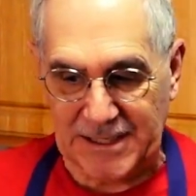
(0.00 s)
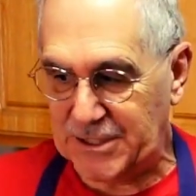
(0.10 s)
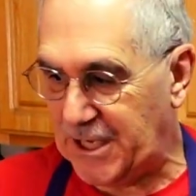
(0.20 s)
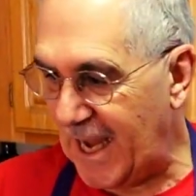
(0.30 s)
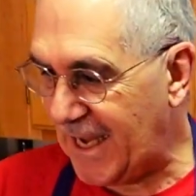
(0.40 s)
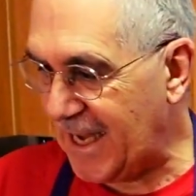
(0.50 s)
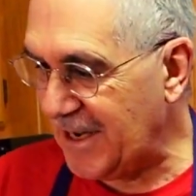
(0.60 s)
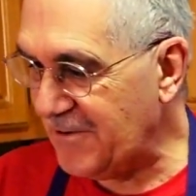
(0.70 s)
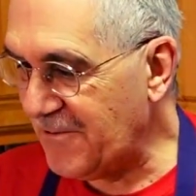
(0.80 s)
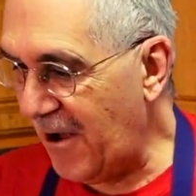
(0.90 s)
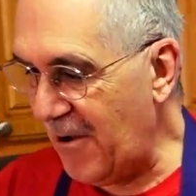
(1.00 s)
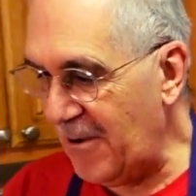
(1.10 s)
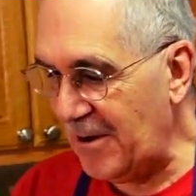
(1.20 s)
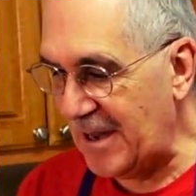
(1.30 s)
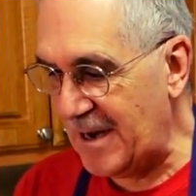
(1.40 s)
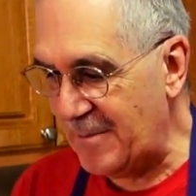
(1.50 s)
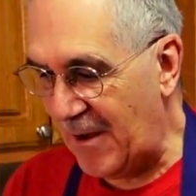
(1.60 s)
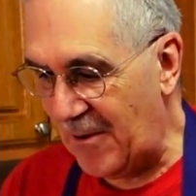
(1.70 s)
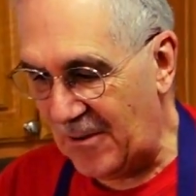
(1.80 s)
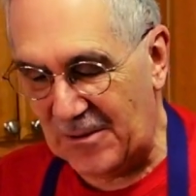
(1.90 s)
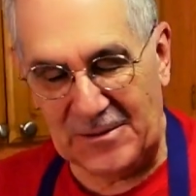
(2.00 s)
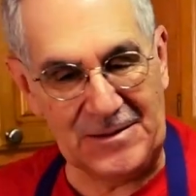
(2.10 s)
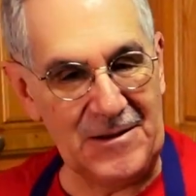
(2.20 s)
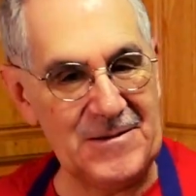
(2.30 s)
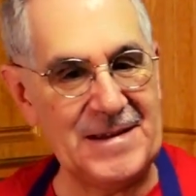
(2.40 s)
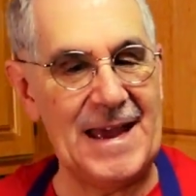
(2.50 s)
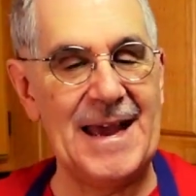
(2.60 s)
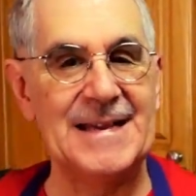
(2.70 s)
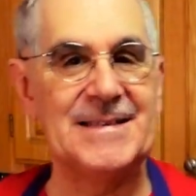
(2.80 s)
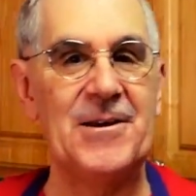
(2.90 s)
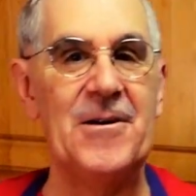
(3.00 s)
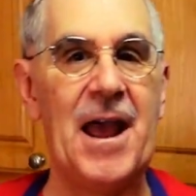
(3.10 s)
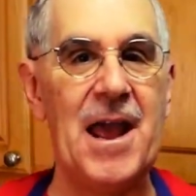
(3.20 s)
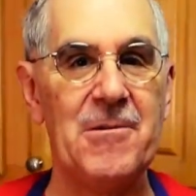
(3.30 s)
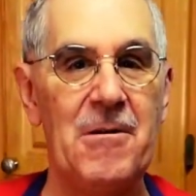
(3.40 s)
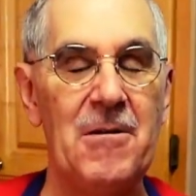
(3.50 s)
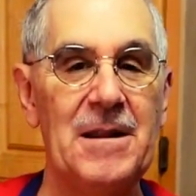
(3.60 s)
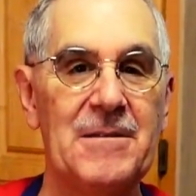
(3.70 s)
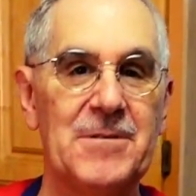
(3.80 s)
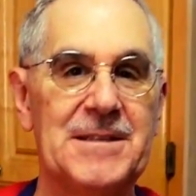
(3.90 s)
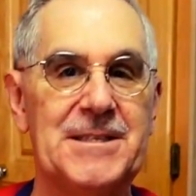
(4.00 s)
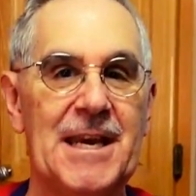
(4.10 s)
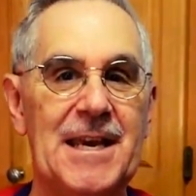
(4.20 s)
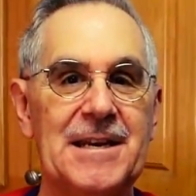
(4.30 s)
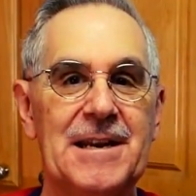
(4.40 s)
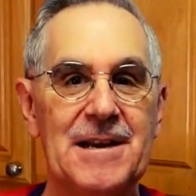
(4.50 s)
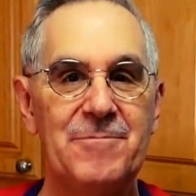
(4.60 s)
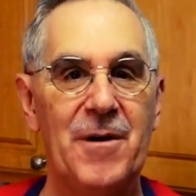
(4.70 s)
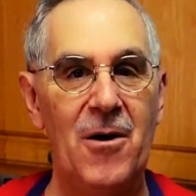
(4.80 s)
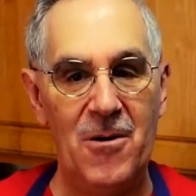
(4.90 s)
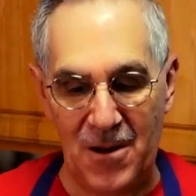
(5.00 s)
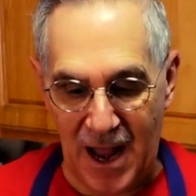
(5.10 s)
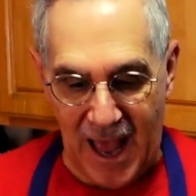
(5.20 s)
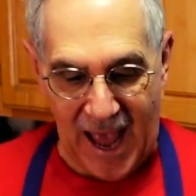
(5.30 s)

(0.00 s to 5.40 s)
Chicken roll in a bowl. Okay, so egg rolling with chicken in a bowl.